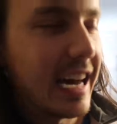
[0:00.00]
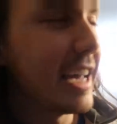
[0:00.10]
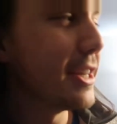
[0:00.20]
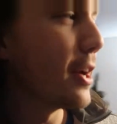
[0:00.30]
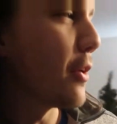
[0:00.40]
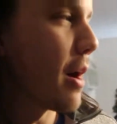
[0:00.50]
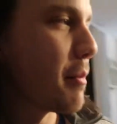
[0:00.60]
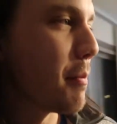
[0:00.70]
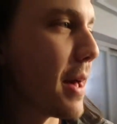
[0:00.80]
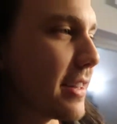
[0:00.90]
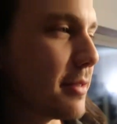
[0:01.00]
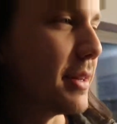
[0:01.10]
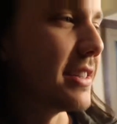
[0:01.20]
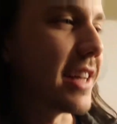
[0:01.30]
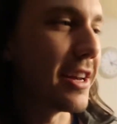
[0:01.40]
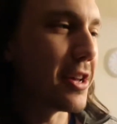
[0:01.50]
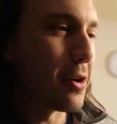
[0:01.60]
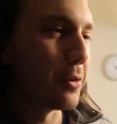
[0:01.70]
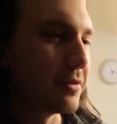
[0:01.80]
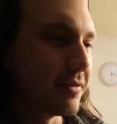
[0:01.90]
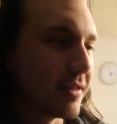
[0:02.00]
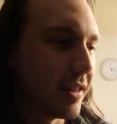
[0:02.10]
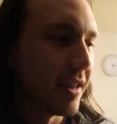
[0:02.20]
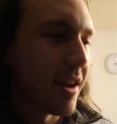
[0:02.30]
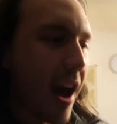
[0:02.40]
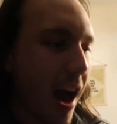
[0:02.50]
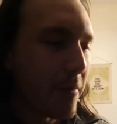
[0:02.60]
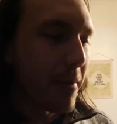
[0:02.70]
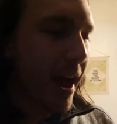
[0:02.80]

I know, I'm a pessimist, I don't, I'm